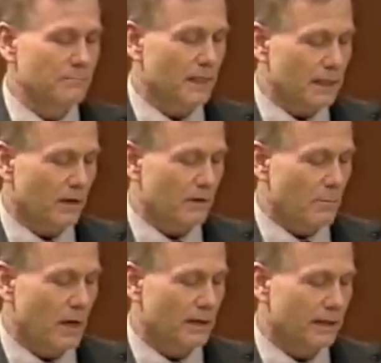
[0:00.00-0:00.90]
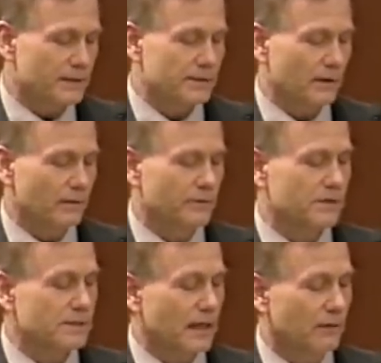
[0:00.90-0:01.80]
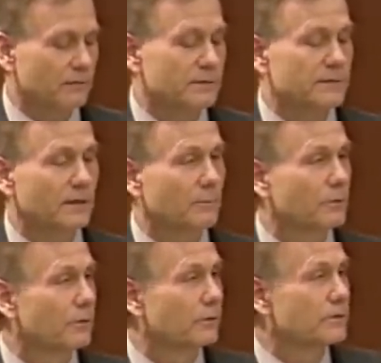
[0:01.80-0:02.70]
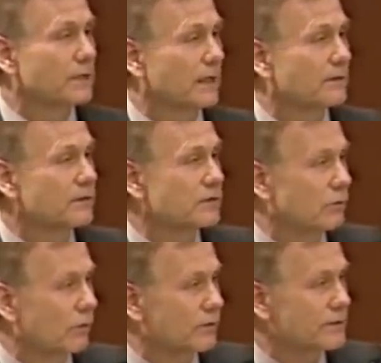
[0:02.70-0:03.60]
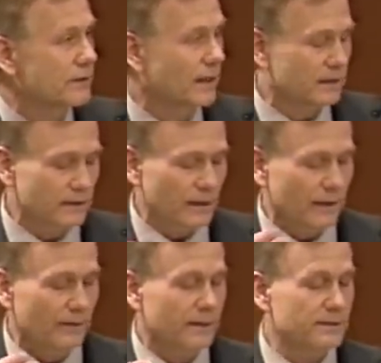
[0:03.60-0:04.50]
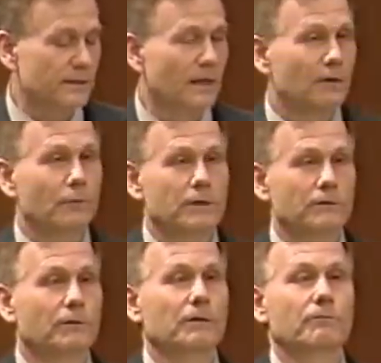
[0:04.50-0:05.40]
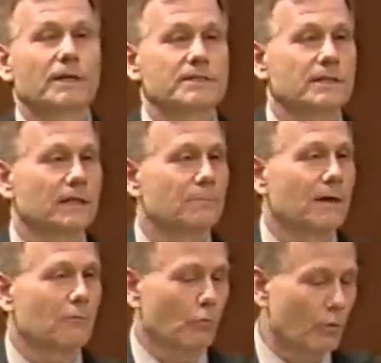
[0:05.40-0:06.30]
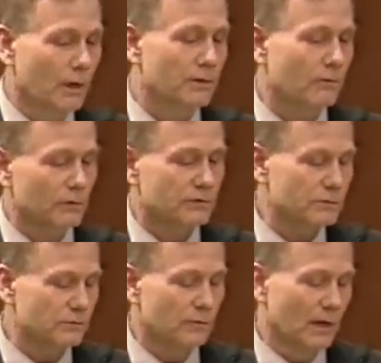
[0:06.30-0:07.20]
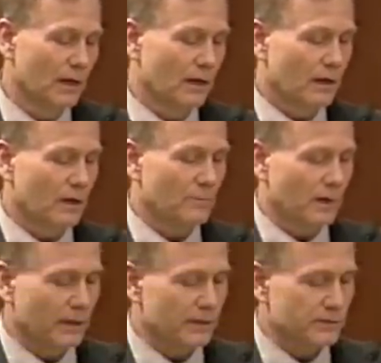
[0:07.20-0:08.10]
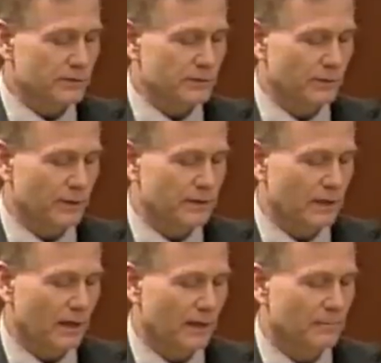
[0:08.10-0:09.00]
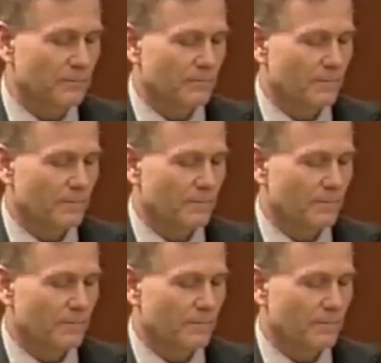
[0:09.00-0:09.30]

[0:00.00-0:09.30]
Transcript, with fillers: many harmonics of the sounds that are produced at the source, at the larynx. We can only resonate about one or two harmonics or so at a time.